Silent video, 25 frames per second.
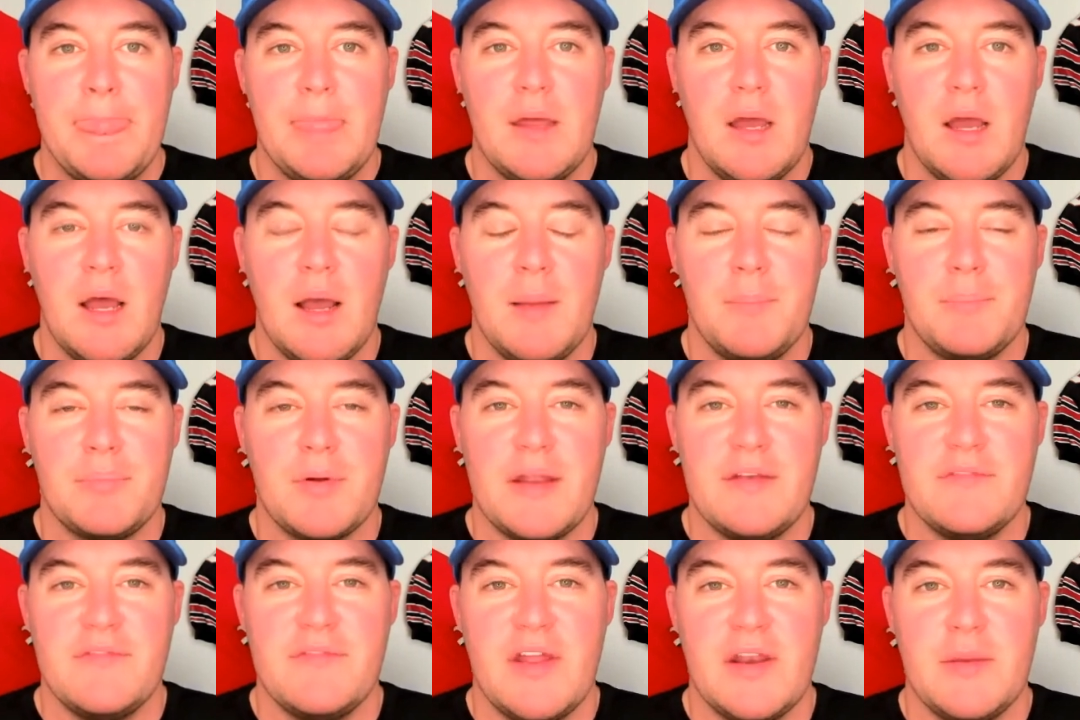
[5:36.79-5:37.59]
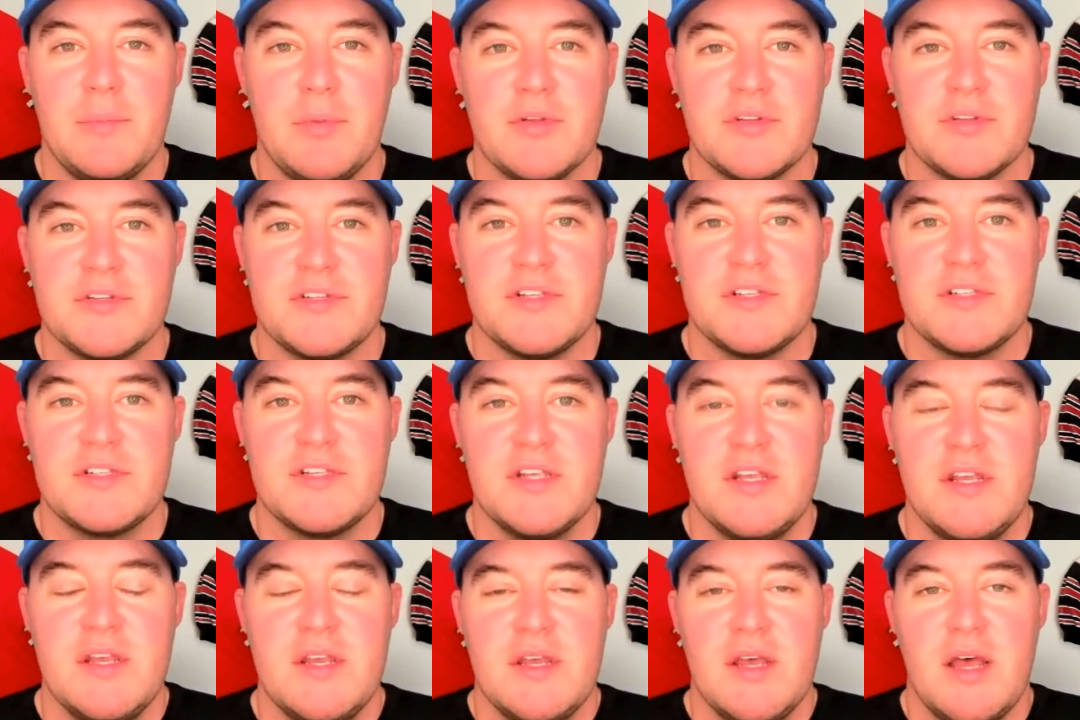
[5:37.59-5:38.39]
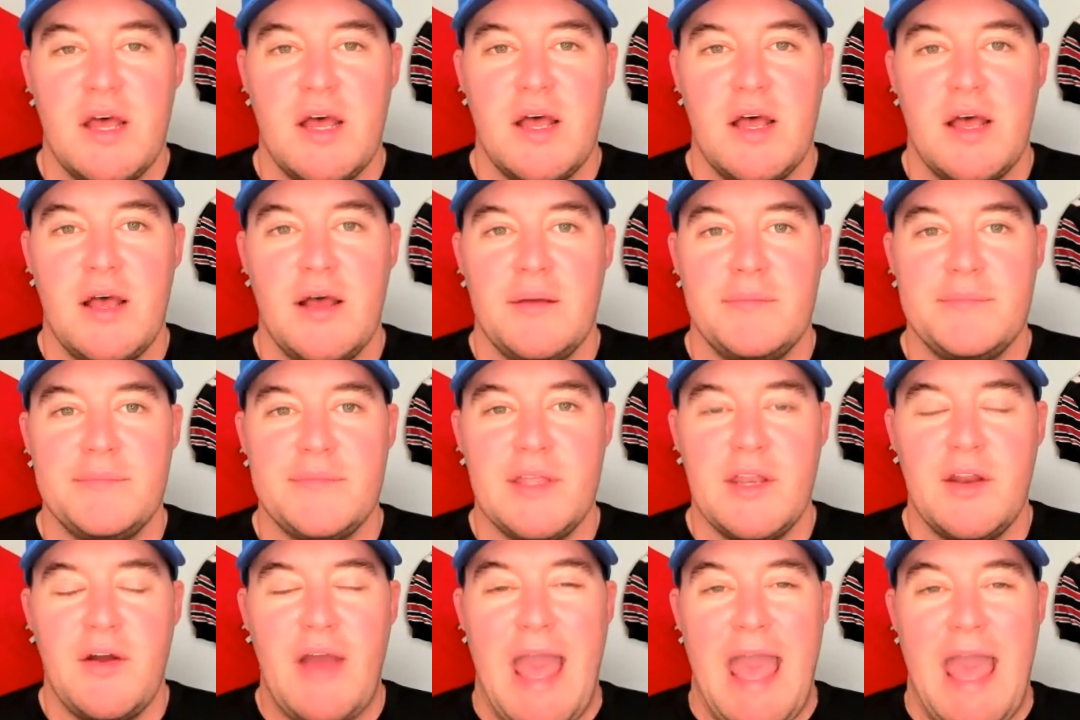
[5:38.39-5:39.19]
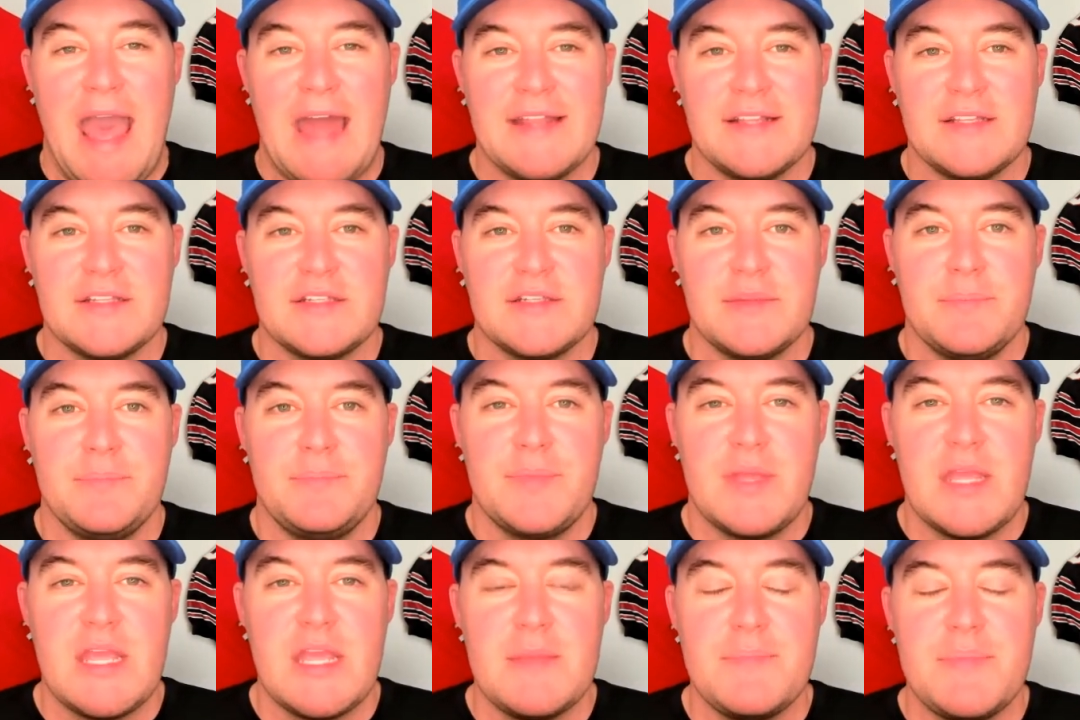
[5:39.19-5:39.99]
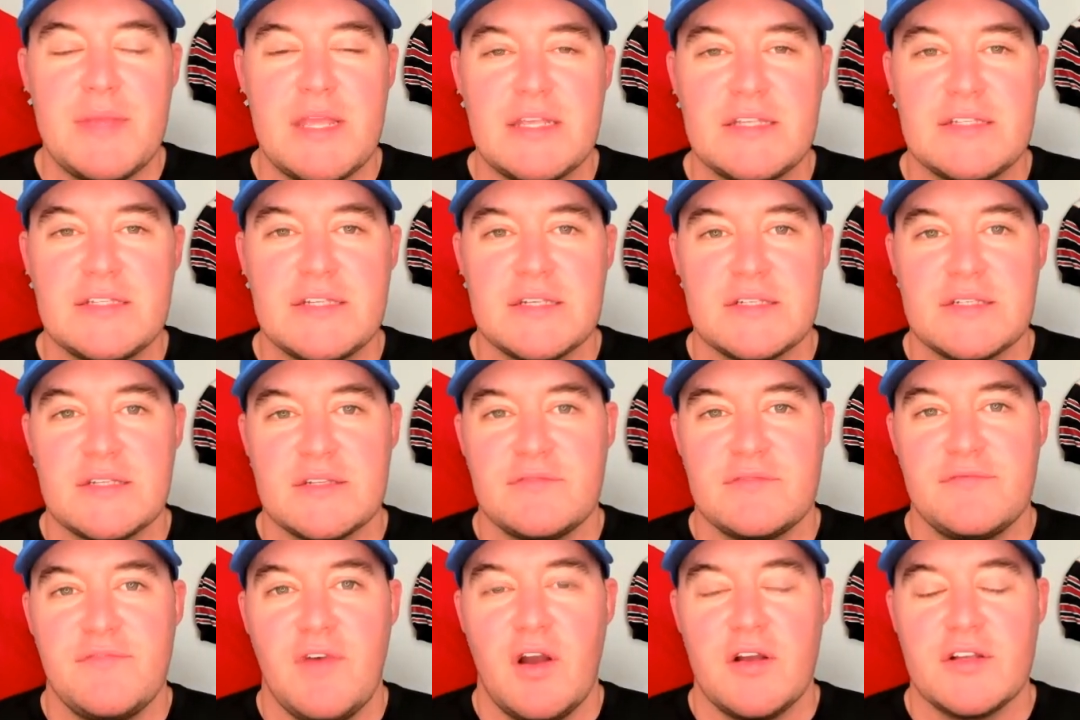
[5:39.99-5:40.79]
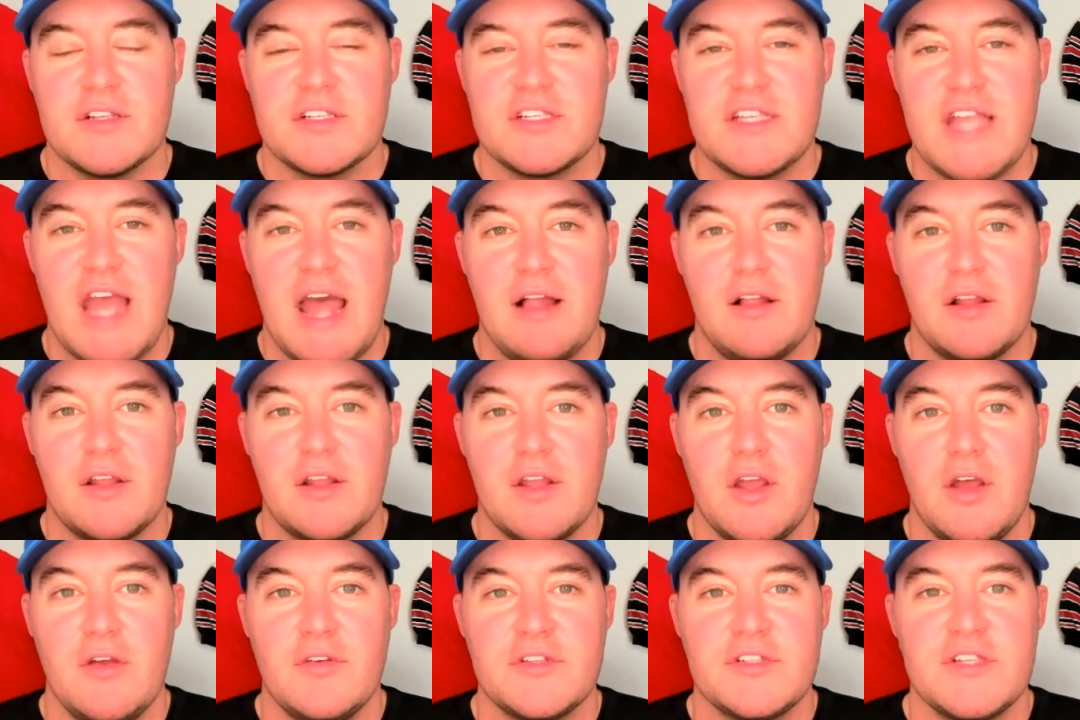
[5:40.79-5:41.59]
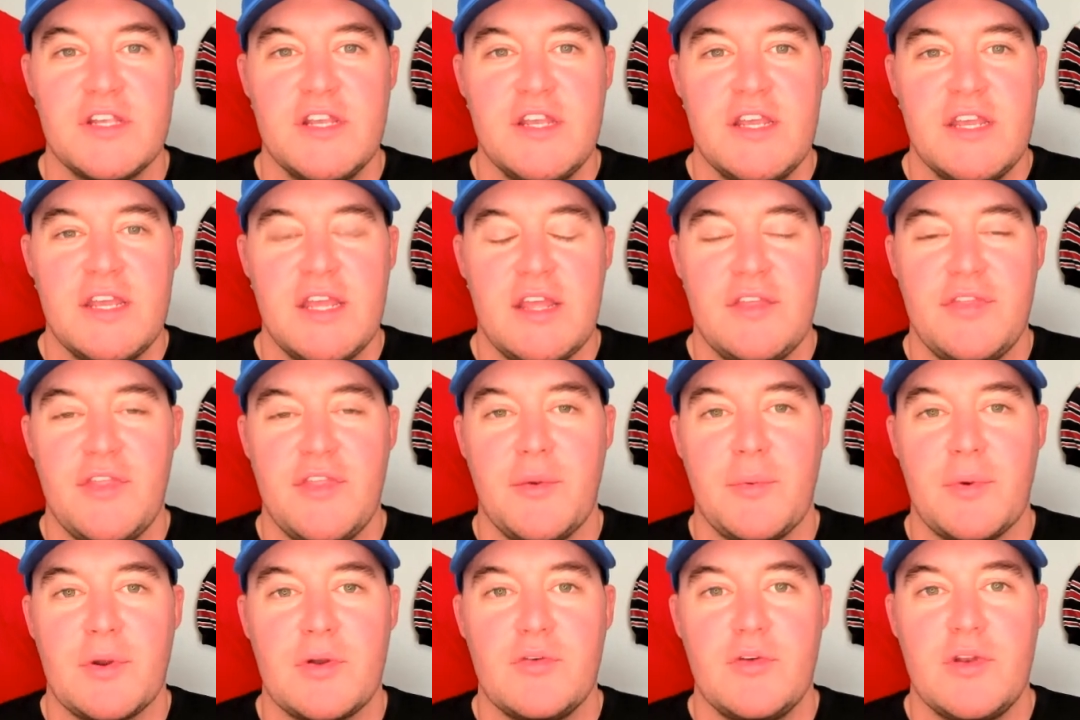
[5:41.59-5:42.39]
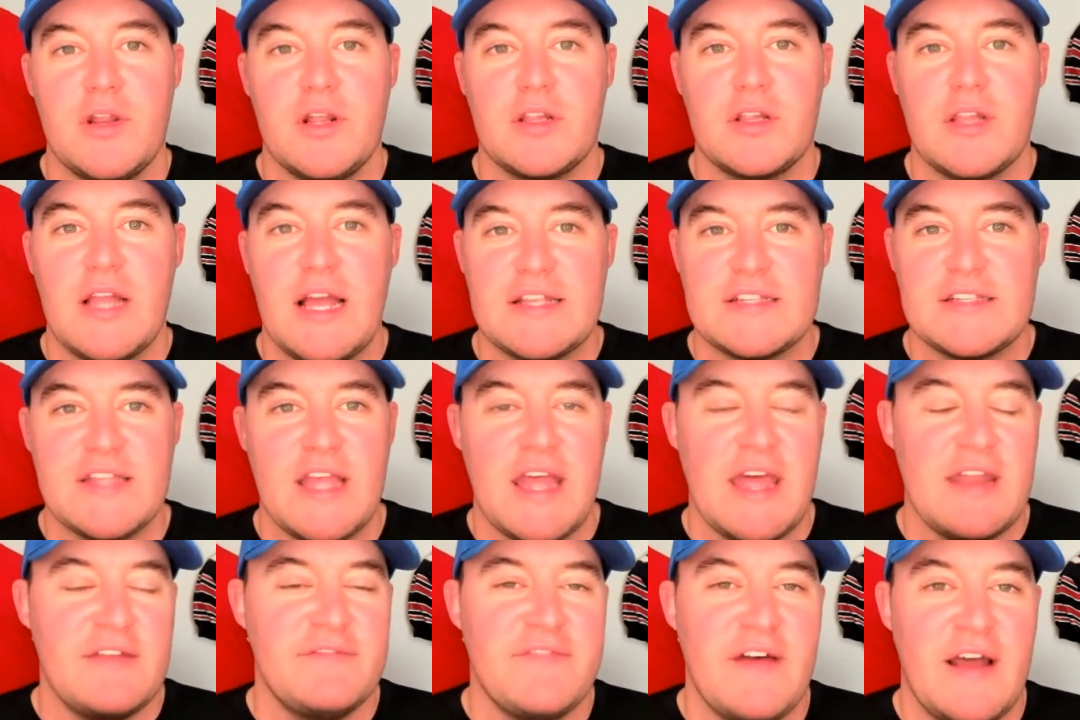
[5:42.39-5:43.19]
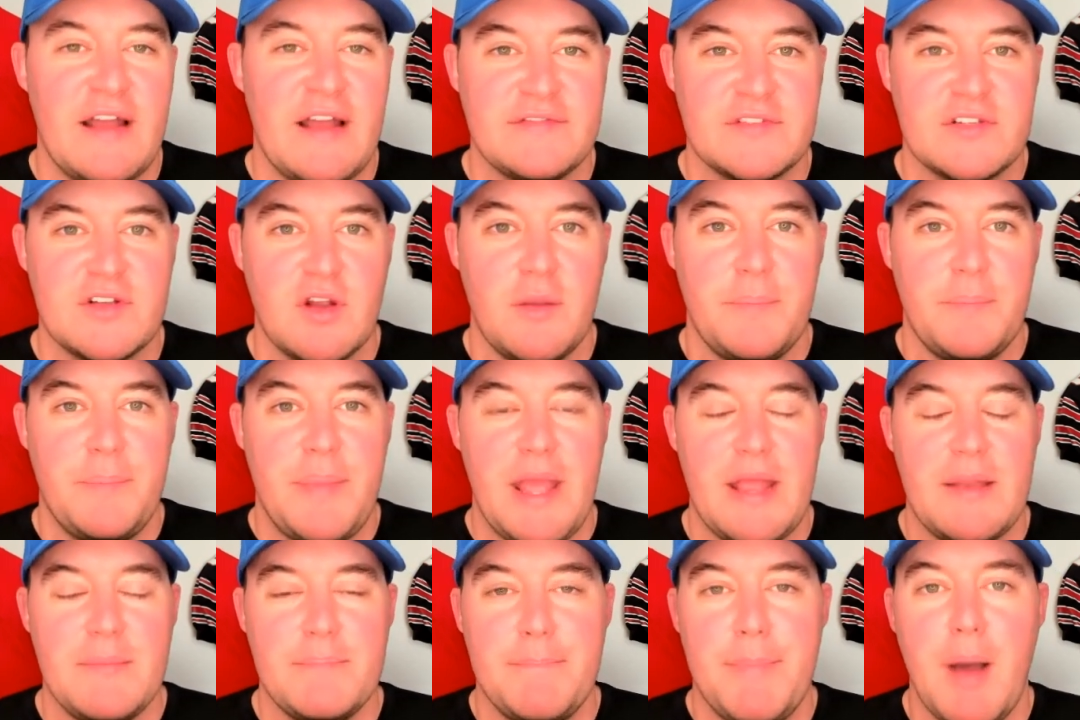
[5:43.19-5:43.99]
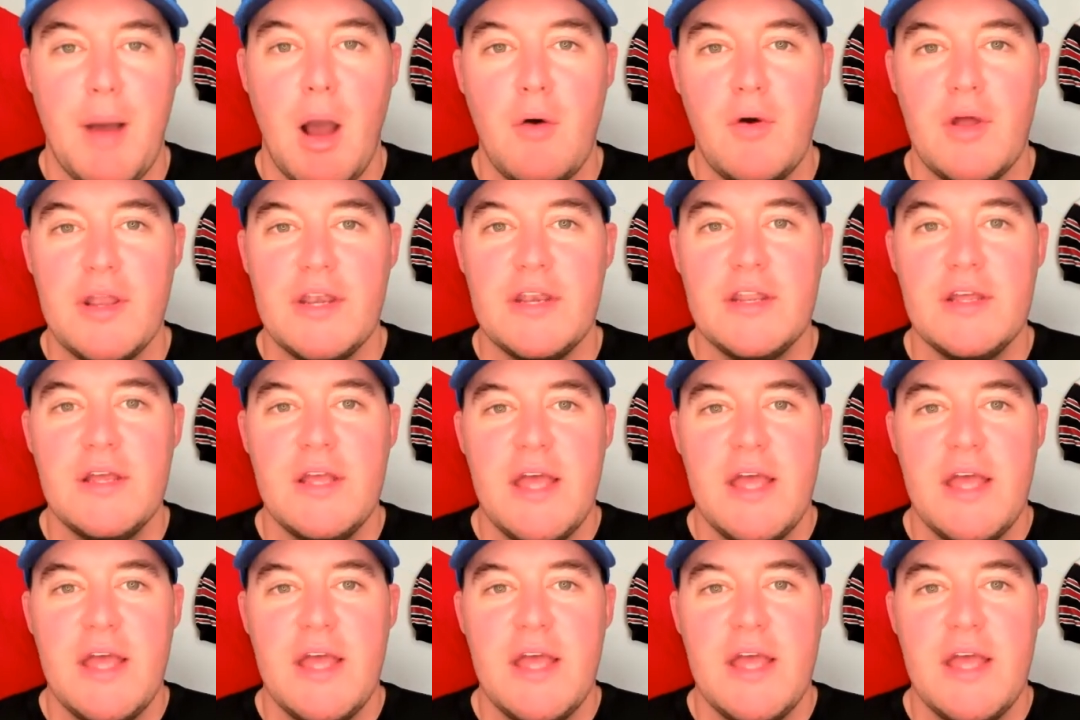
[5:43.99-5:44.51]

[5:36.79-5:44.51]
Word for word: Um, Brent Venables has uh, you know, added some key pieces as far as talent goes in their recruiting class. They added five-star Peyton Bowen